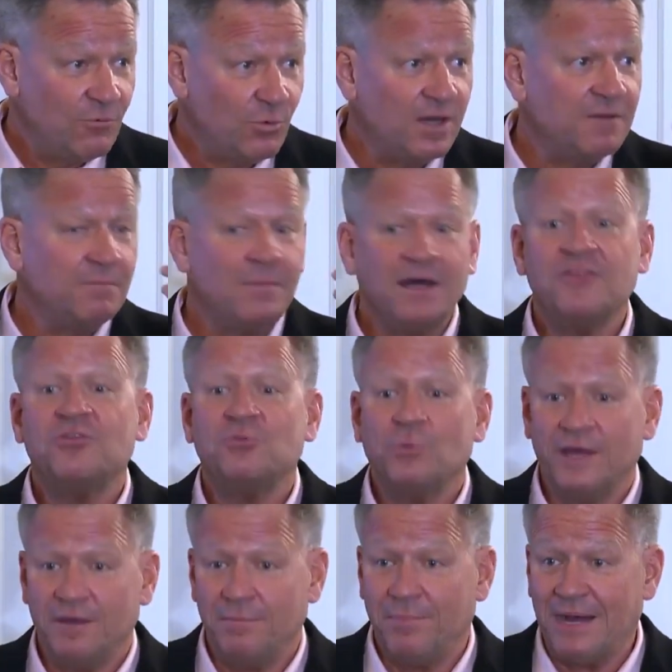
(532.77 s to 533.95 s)
One month
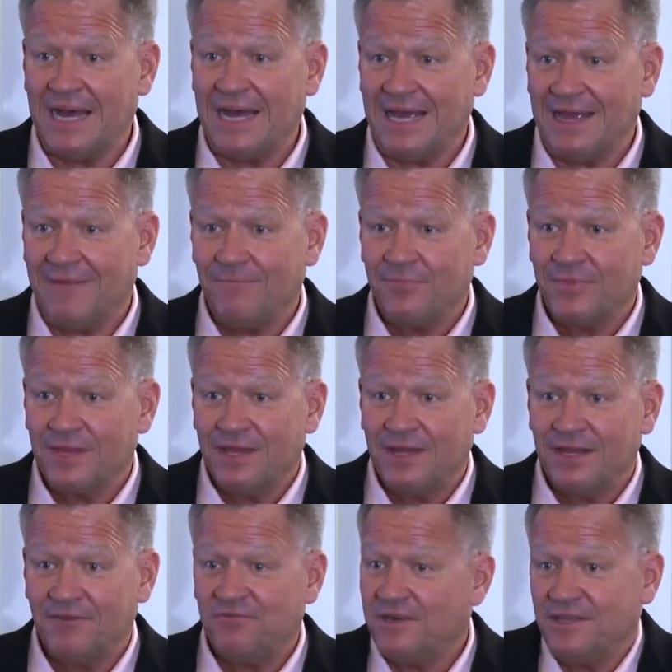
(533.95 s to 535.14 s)
went by.
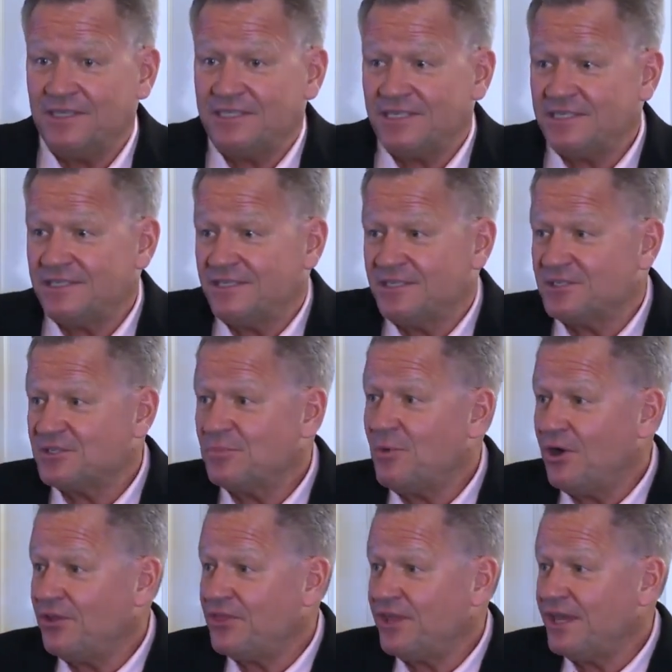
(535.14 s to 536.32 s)
Now, this isn't a
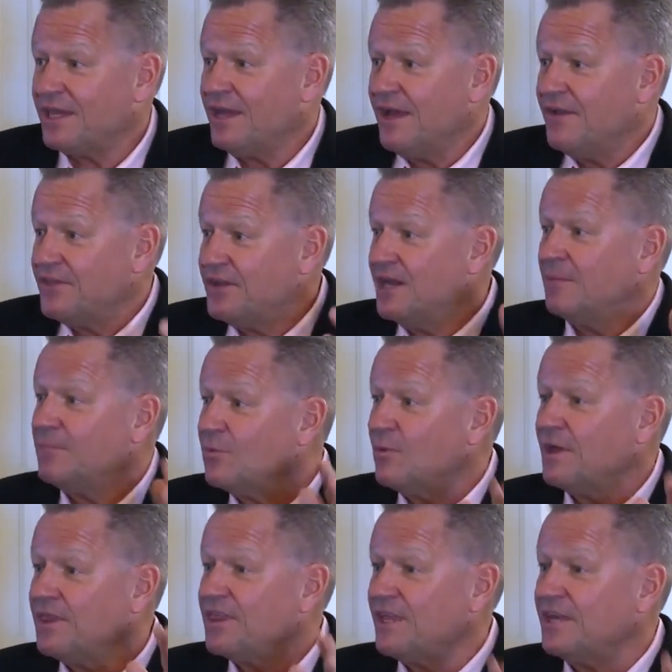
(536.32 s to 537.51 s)
small thing. The number
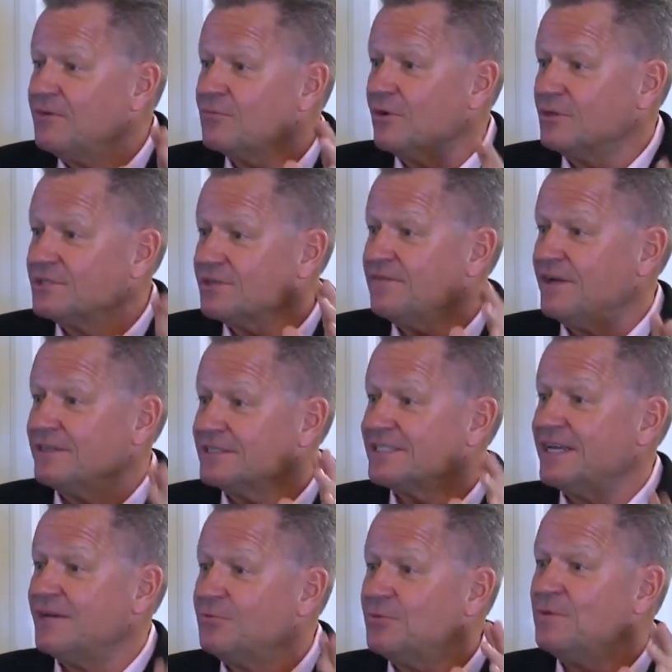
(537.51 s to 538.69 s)
one thing Roosevelt
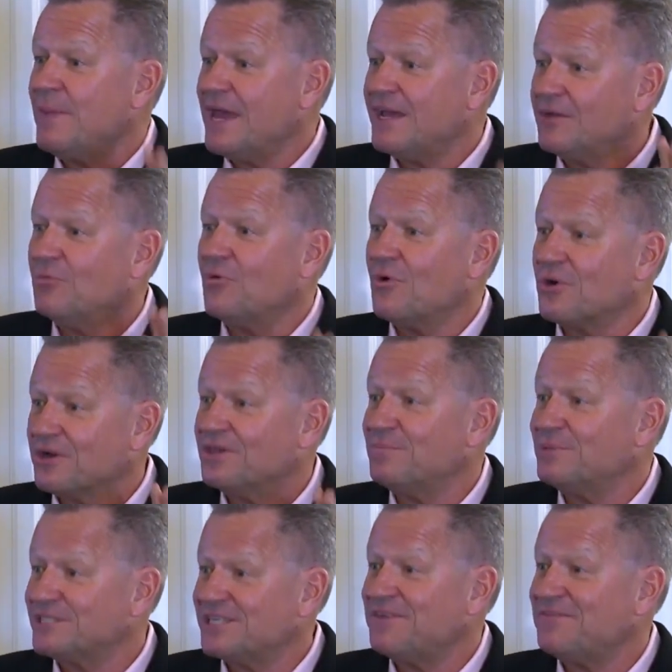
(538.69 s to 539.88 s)
said would make a war in the
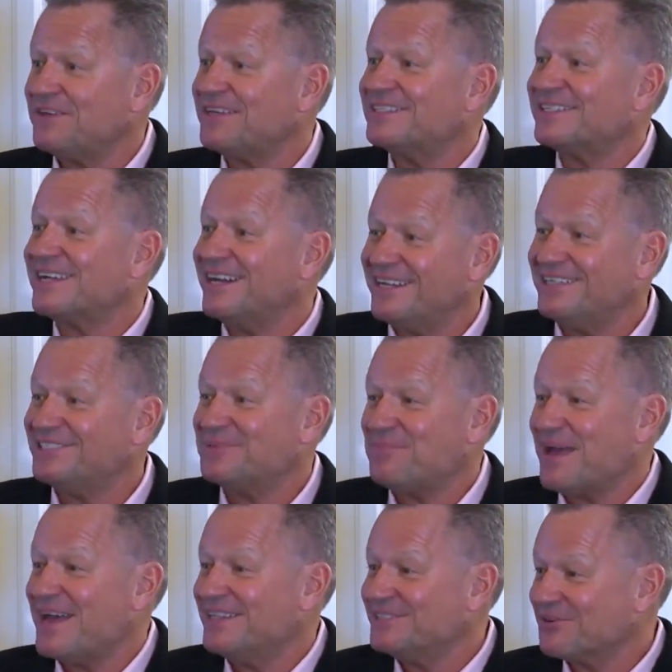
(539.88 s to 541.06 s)
Pacific is cutting
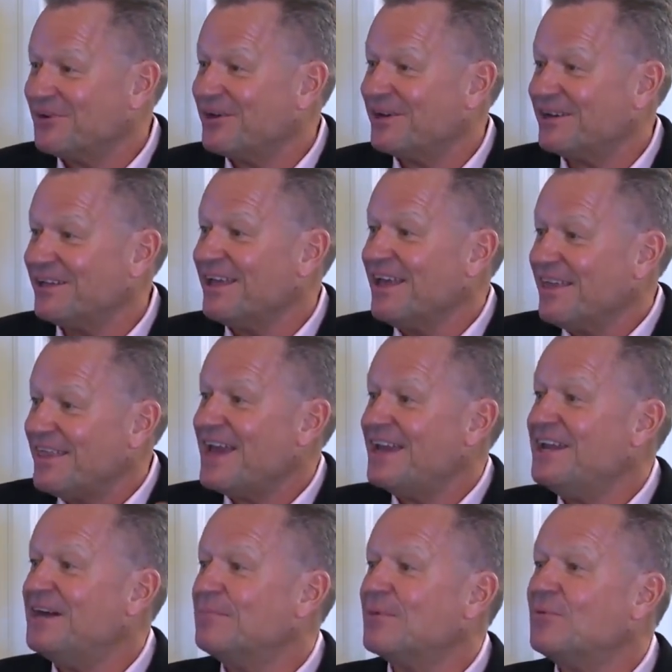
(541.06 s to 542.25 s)
Japan's oil. That
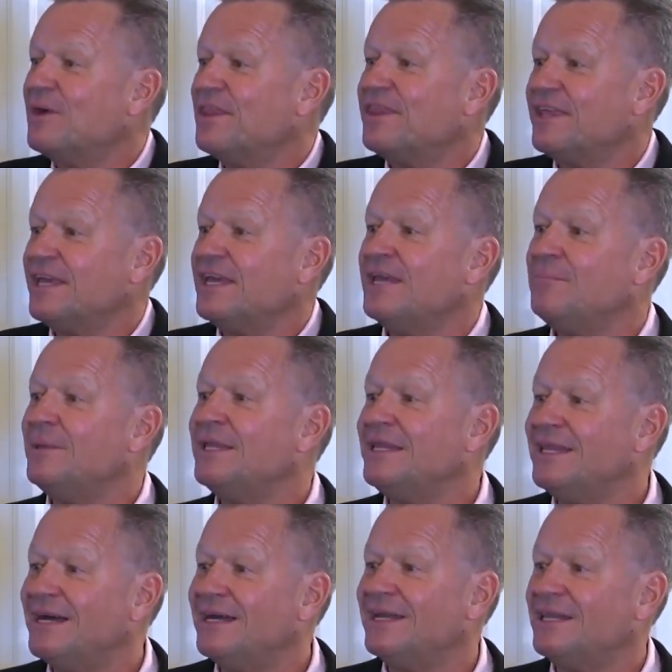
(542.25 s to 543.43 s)
number one thing had been
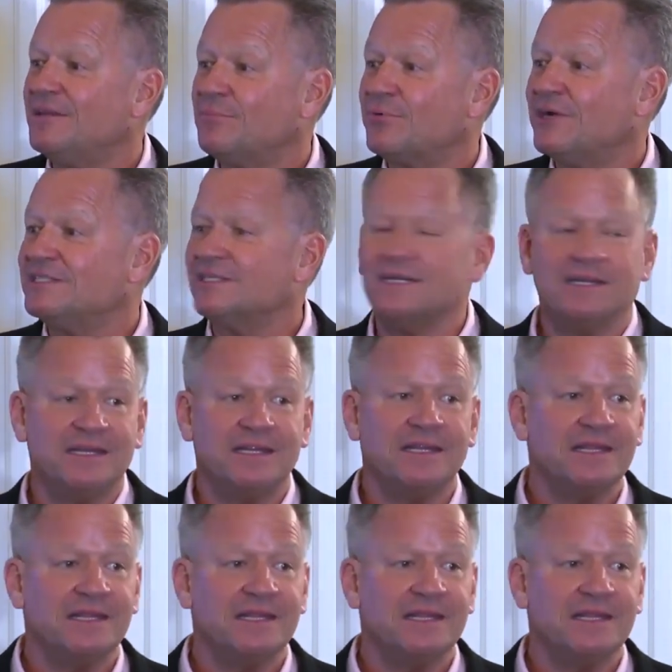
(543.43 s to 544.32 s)
done, and the President